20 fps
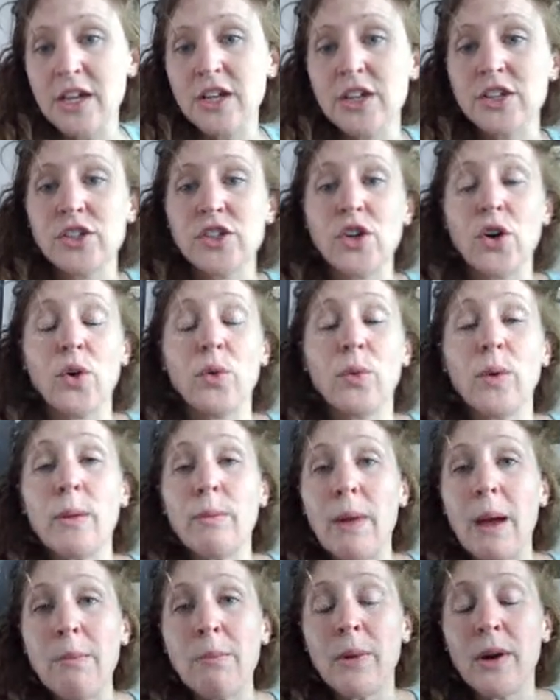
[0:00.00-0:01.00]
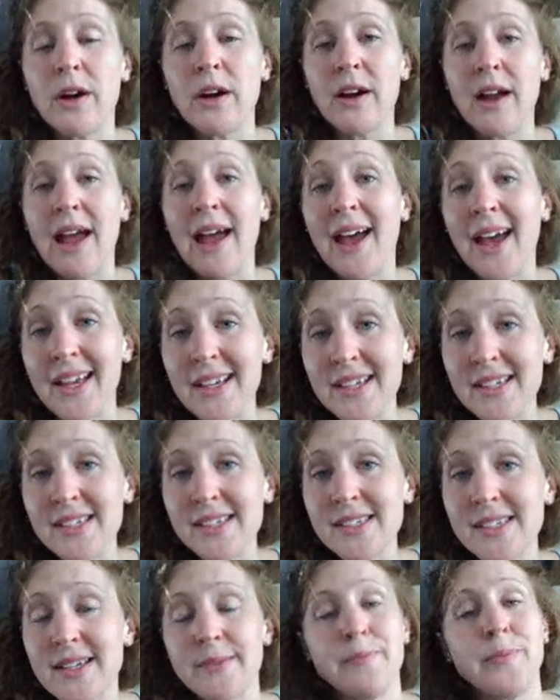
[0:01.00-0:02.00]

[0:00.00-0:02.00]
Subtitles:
So remember, S